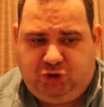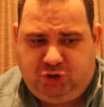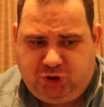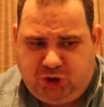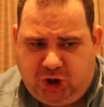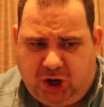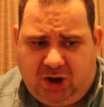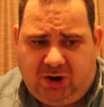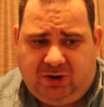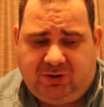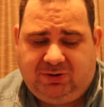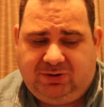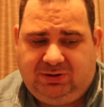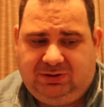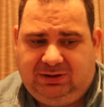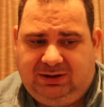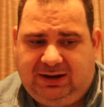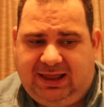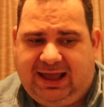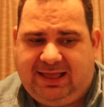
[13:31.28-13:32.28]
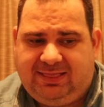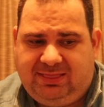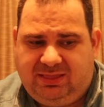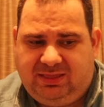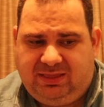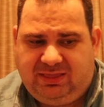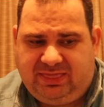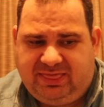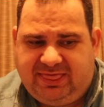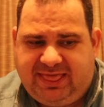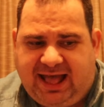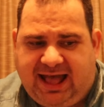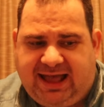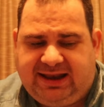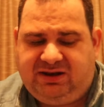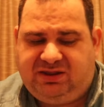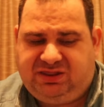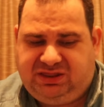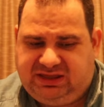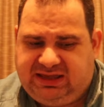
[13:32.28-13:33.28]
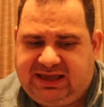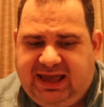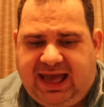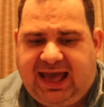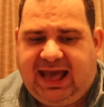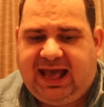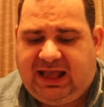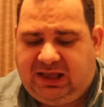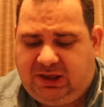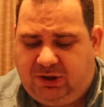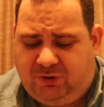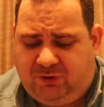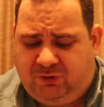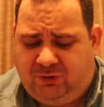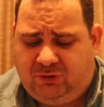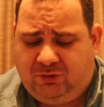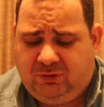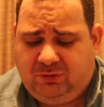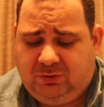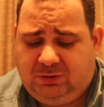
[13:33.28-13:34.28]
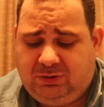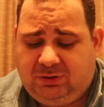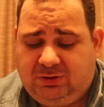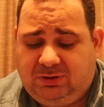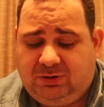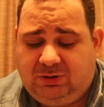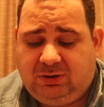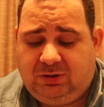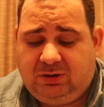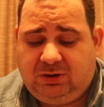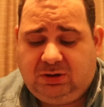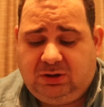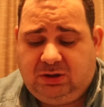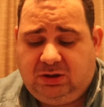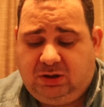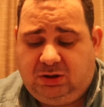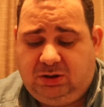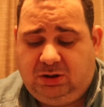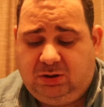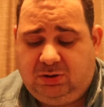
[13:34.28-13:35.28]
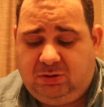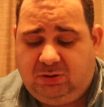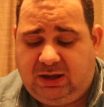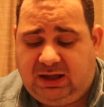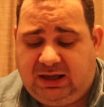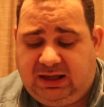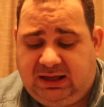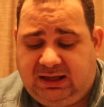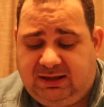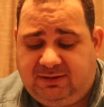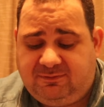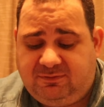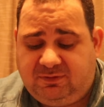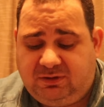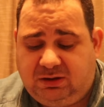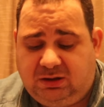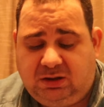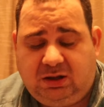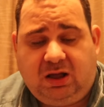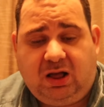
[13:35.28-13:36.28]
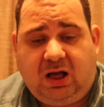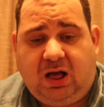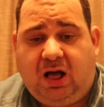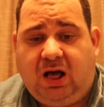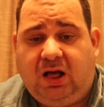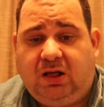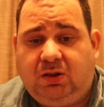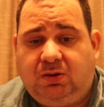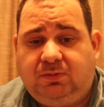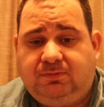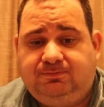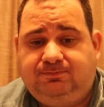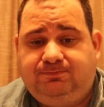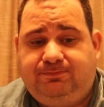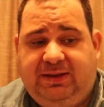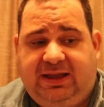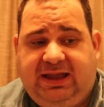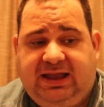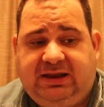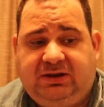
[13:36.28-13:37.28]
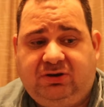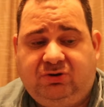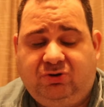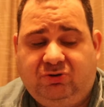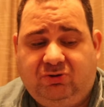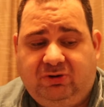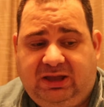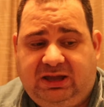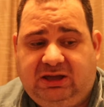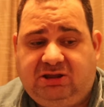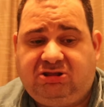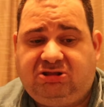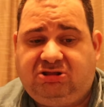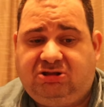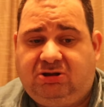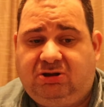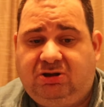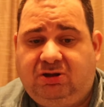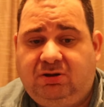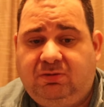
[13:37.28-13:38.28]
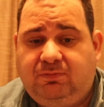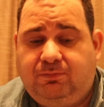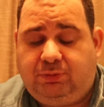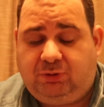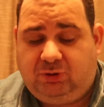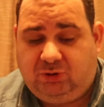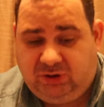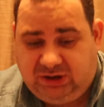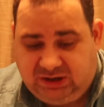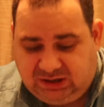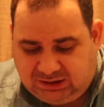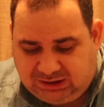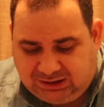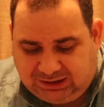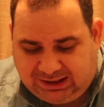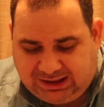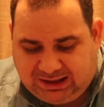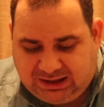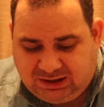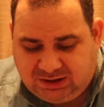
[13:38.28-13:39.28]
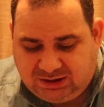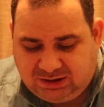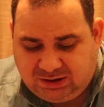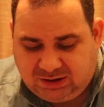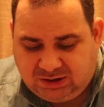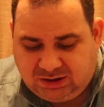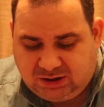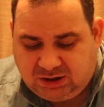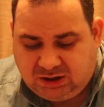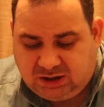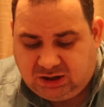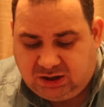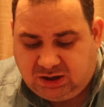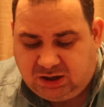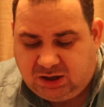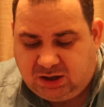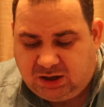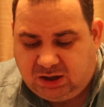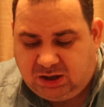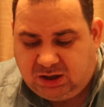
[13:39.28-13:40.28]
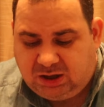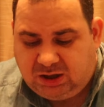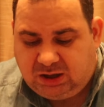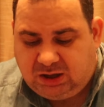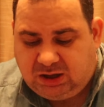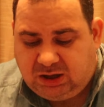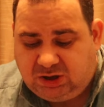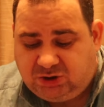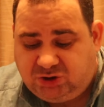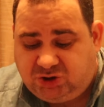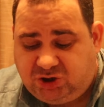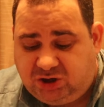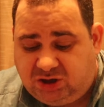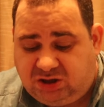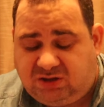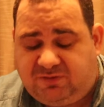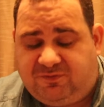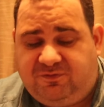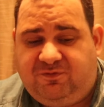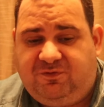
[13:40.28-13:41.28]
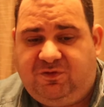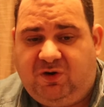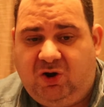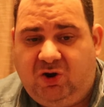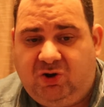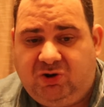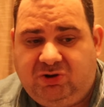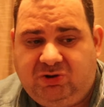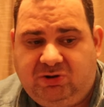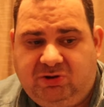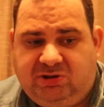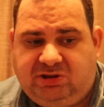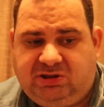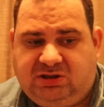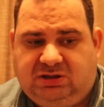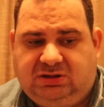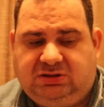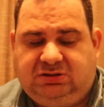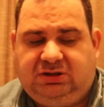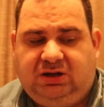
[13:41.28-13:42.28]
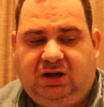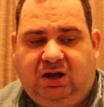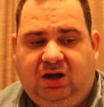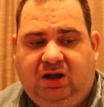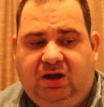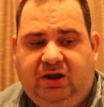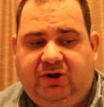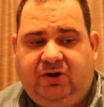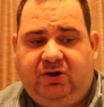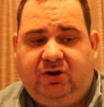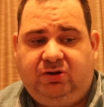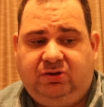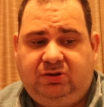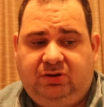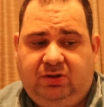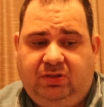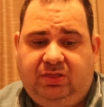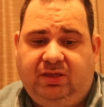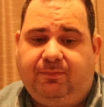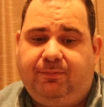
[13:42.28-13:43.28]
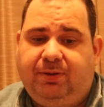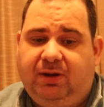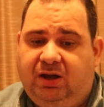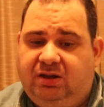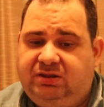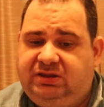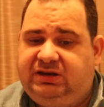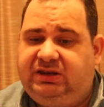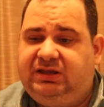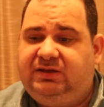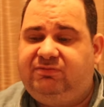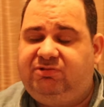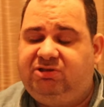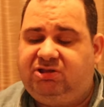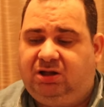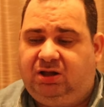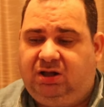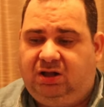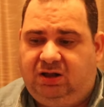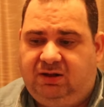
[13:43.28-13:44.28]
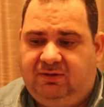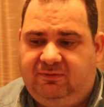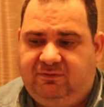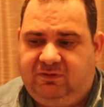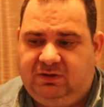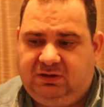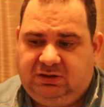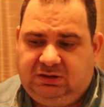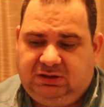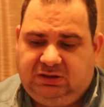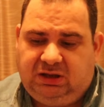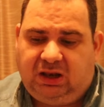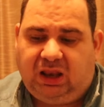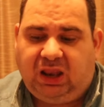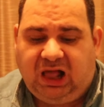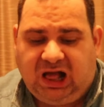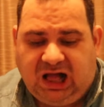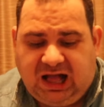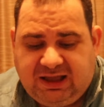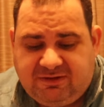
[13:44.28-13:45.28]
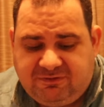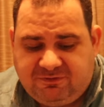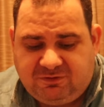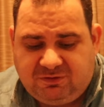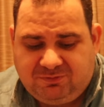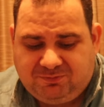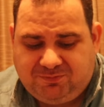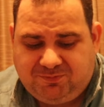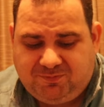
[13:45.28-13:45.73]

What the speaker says: don't let that scare you. You have been doing so brilliantly. Just focus on the positives of life